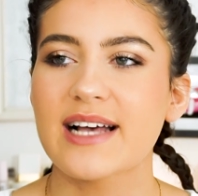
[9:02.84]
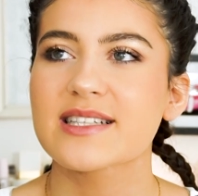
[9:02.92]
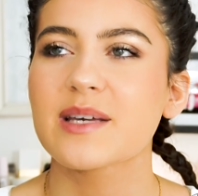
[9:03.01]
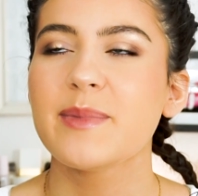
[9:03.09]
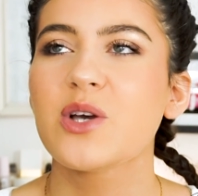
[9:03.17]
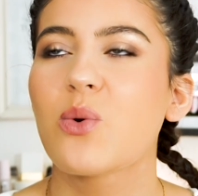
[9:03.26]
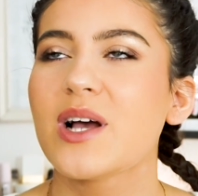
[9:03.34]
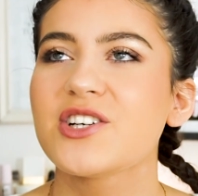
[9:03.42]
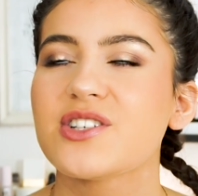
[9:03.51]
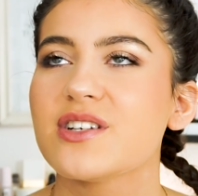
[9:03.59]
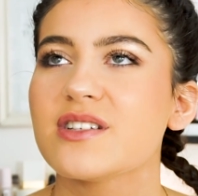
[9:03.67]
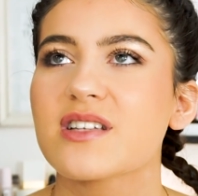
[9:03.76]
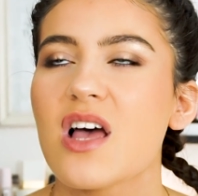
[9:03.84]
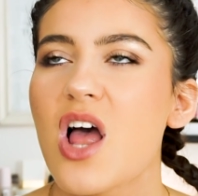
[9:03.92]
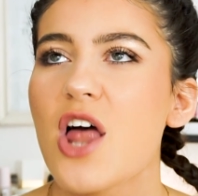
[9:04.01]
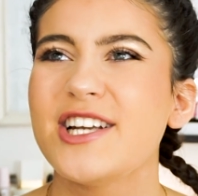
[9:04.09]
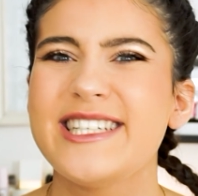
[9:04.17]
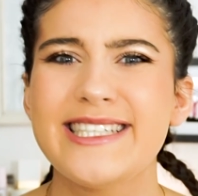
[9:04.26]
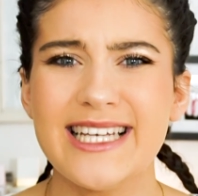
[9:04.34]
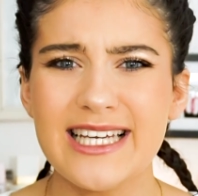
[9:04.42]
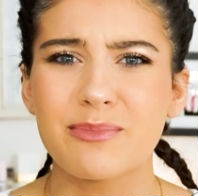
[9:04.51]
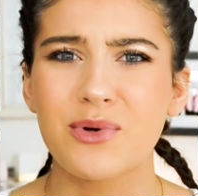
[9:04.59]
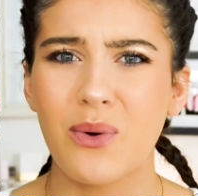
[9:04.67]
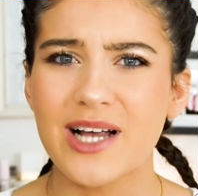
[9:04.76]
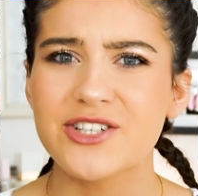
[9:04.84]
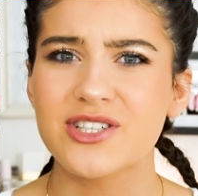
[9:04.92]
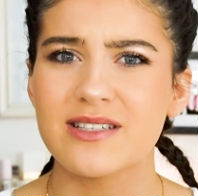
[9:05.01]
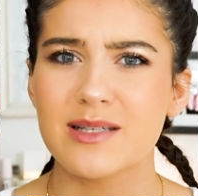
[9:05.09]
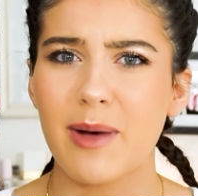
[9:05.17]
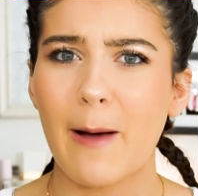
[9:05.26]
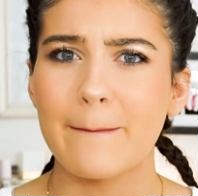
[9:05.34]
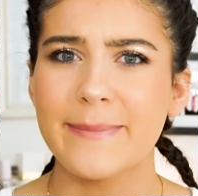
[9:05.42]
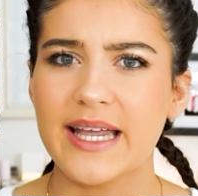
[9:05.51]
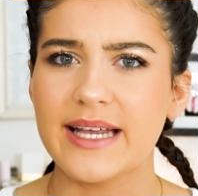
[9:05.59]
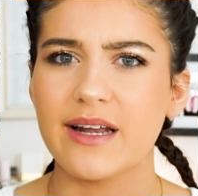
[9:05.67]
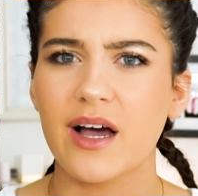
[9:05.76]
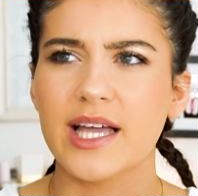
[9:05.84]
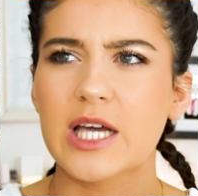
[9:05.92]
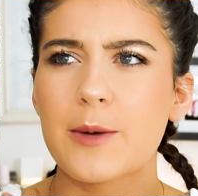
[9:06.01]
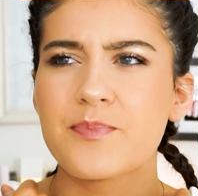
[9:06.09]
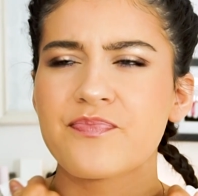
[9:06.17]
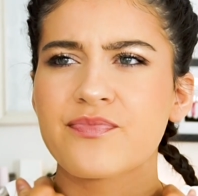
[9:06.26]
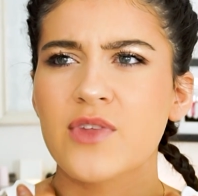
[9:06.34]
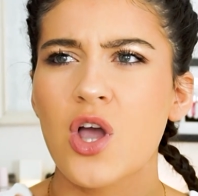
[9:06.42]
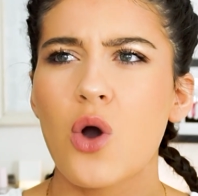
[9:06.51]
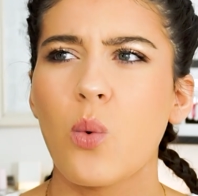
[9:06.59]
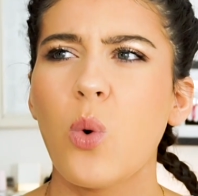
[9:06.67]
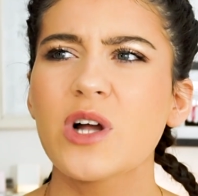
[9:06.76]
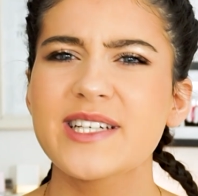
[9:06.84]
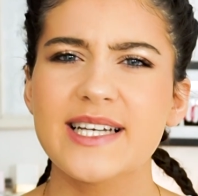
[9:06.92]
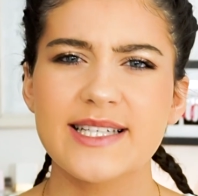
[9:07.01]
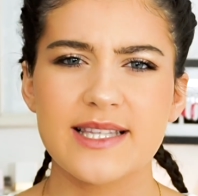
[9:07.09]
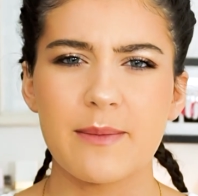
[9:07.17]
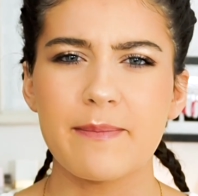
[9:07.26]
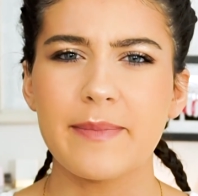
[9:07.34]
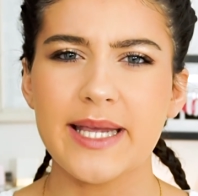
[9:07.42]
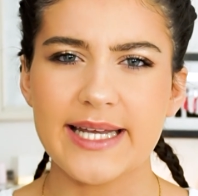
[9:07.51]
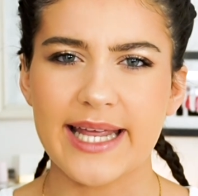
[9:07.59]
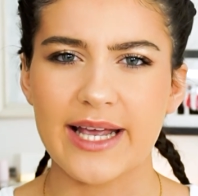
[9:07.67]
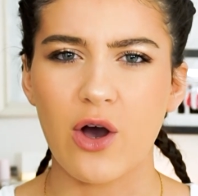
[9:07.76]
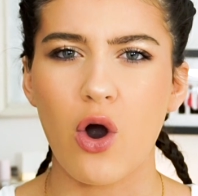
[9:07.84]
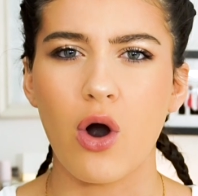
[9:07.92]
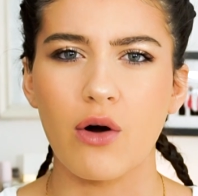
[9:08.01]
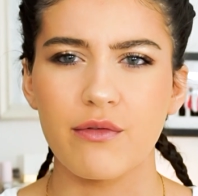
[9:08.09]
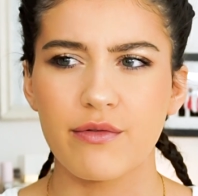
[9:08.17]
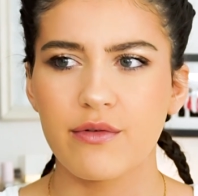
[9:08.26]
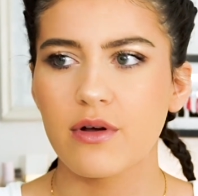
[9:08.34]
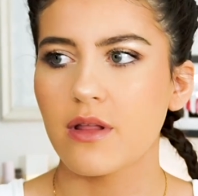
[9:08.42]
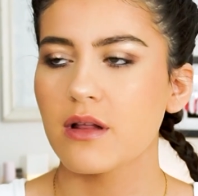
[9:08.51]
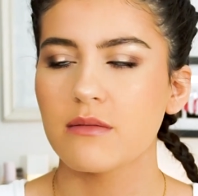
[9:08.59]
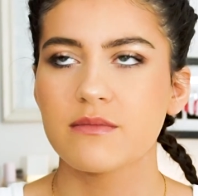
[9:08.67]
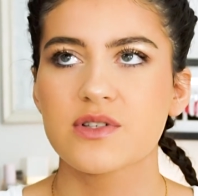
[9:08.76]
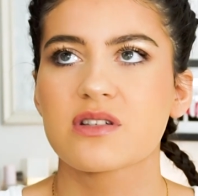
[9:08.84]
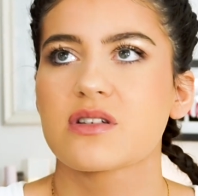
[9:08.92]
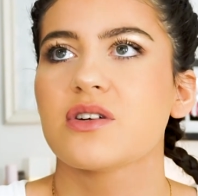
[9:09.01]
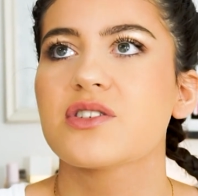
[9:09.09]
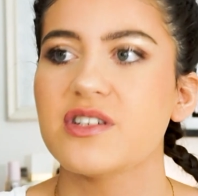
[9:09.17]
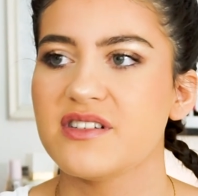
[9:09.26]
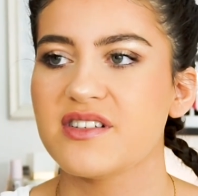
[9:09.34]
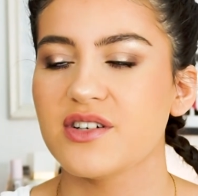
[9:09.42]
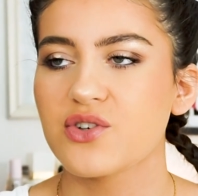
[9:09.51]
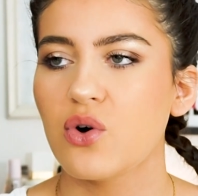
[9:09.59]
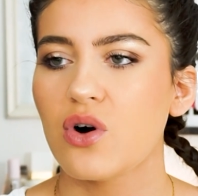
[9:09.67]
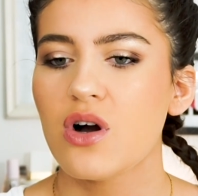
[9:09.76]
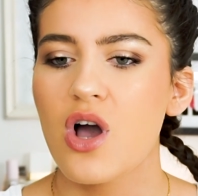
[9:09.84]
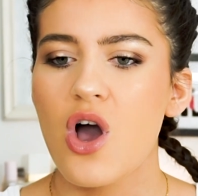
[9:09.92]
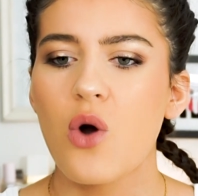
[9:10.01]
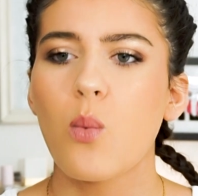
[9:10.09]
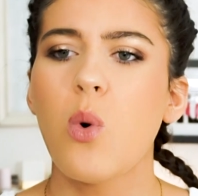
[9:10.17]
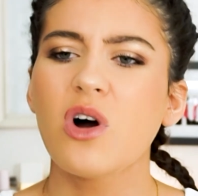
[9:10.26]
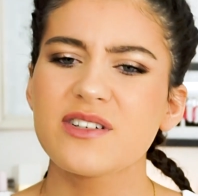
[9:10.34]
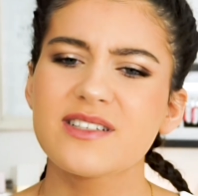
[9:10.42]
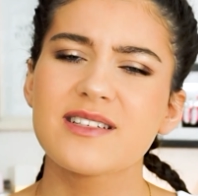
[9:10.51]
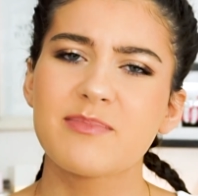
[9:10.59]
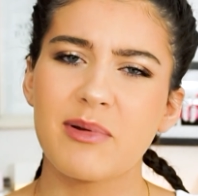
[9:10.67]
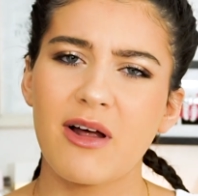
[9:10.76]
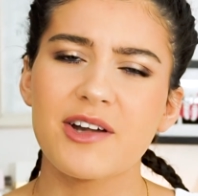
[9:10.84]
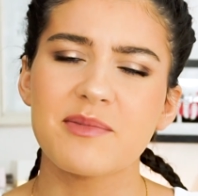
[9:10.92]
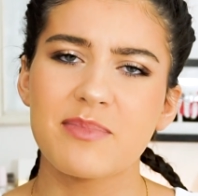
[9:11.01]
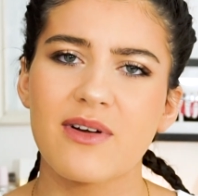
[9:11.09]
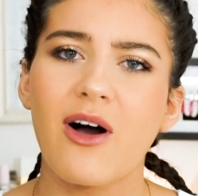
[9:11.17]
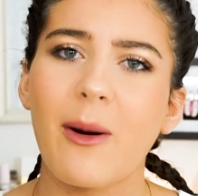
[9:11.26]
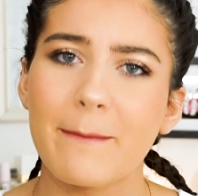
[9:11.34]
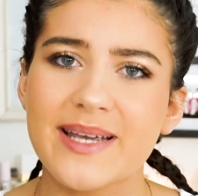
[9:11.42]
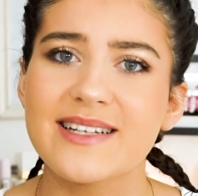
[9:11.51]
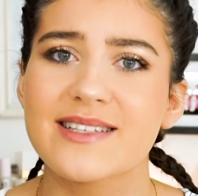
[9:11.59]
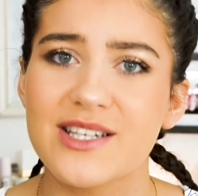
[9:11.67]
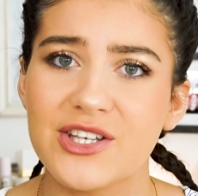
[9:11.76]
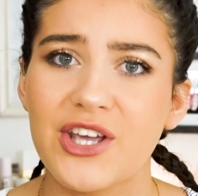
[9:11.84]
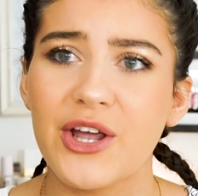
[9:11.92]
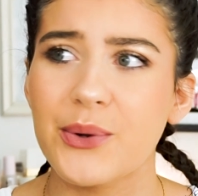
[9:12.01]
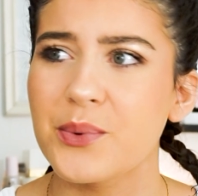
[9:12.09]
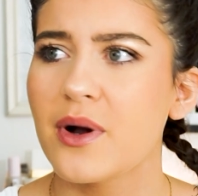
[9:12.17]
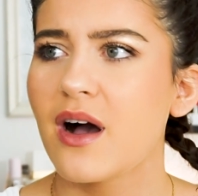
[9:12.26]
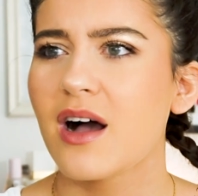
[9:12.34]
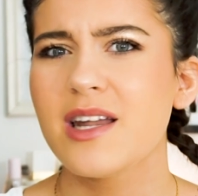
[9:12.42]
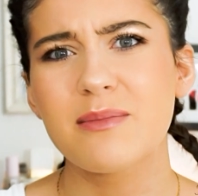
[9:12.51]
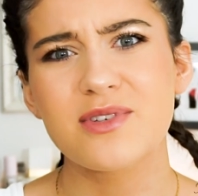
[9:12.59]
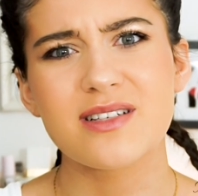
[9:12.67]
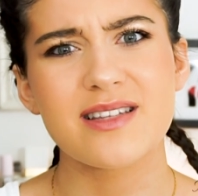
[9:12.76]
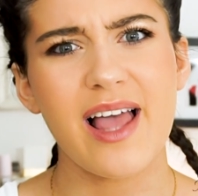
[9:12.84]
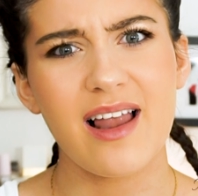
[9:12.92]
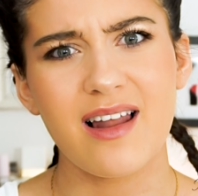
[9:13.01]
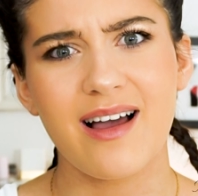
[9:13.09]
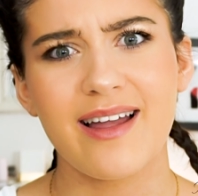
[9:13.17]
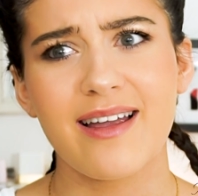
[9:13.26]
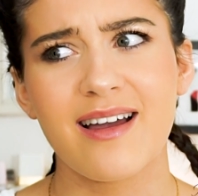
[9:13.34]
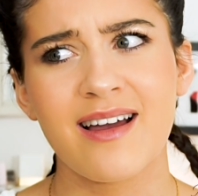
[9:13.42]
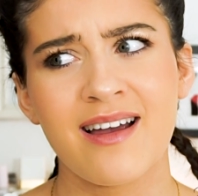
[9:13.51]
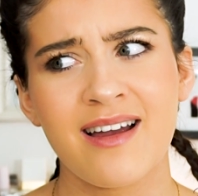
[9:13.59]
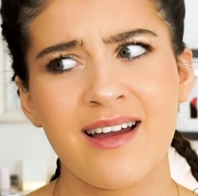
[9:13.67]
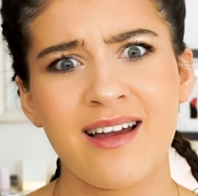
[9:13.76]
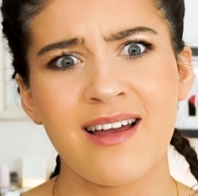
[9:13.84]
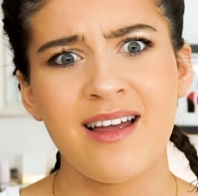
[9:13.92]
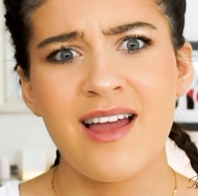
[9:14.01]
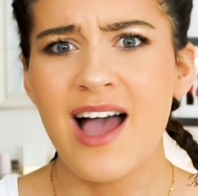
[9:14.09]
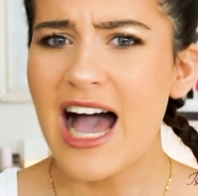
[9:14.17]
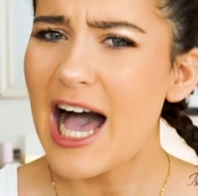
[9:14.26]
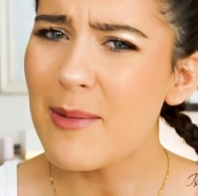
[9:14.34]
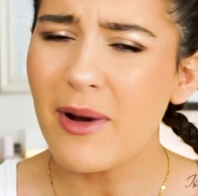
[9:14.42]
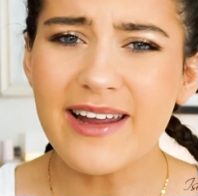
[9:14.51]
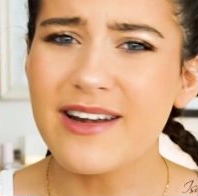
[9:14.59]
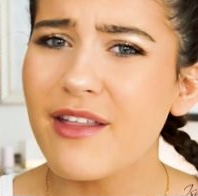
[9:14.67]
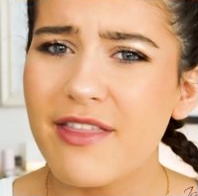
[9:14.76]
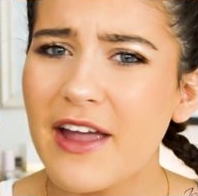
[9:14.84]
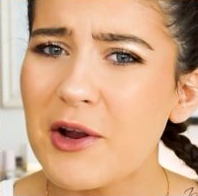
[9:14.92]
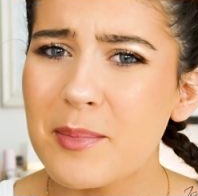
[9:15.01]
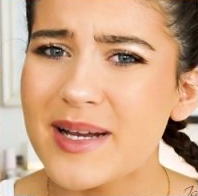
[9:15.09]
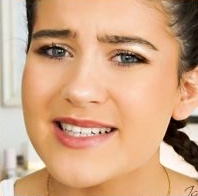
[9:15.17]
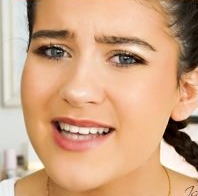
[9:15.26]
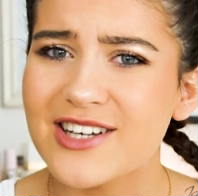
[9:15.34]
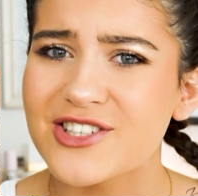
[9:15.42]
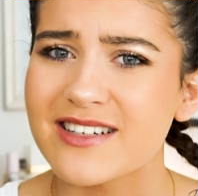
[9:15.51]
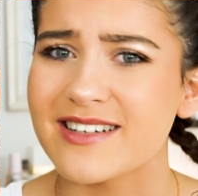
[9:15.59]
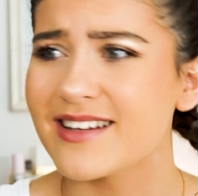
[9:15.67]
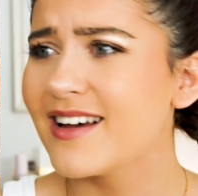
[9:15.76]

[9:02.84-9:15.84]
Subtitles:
asking me questions, deep questions about me, like, what is the meaning of such and such, or what does blah de blah mean to you? And I'm just there like, am I in a therapy session?